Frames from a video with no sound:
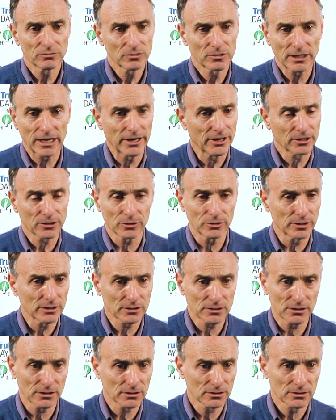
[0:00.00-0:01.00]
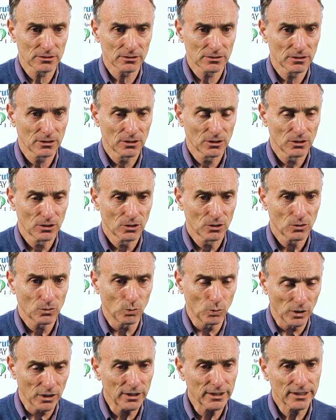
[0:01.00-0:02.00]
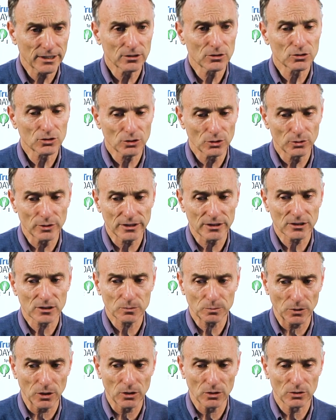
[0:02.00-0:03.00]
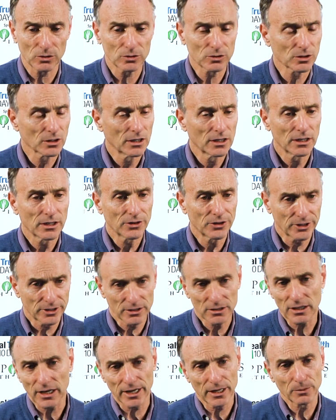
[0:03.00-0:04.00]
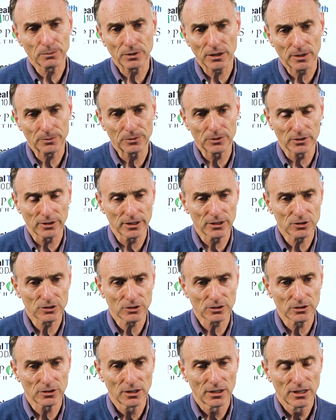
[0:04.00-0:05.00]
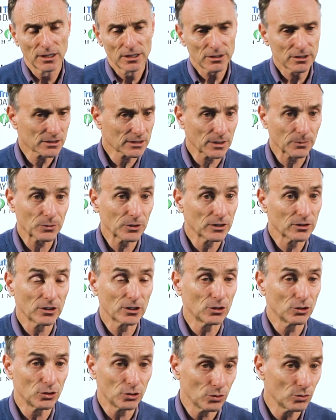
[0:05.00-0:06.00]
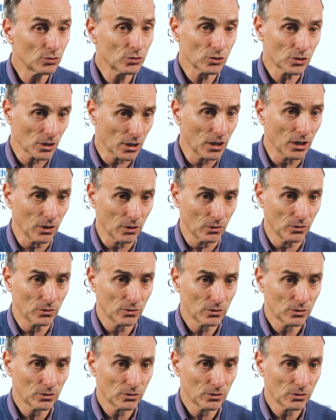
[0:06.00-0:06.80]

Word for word: characteristics, willing to expose the entire population to something that you know